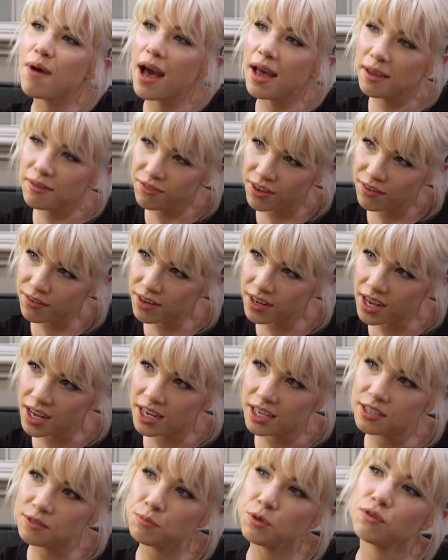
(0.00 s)
My favorite
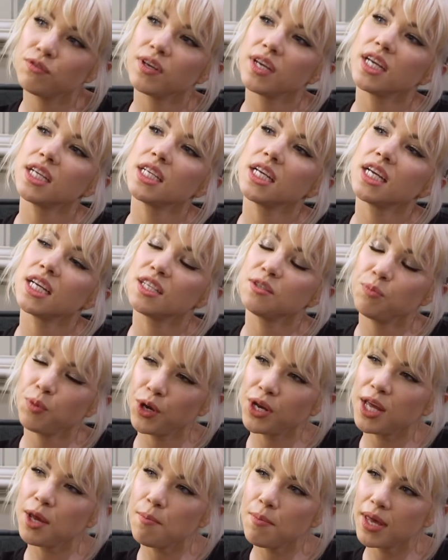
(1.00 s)
eighties movie is
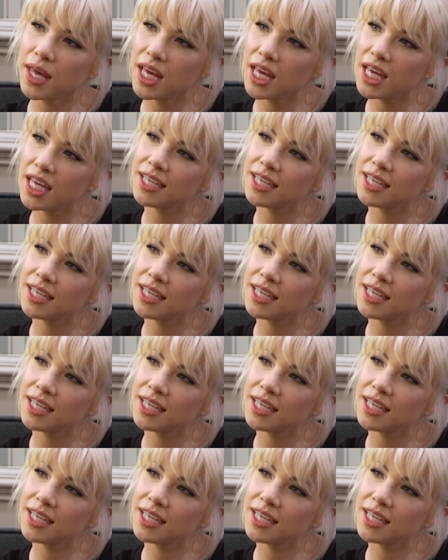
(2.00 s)
Pretty in Pink.